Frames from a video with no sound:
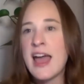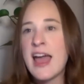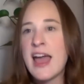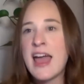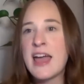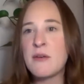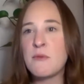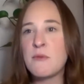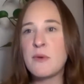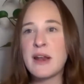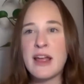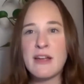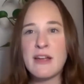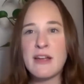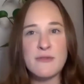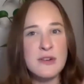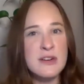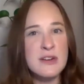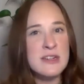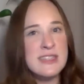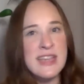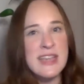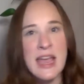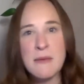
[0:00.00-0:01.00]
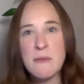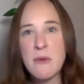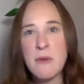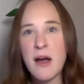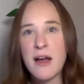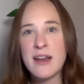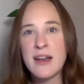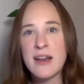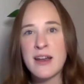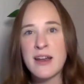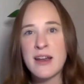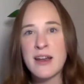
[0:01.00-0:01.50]
And when I first came
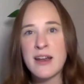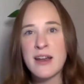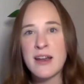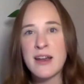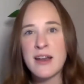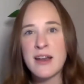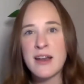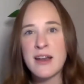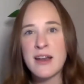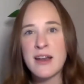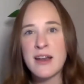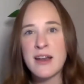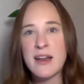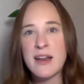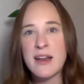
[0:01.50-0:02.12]
on here,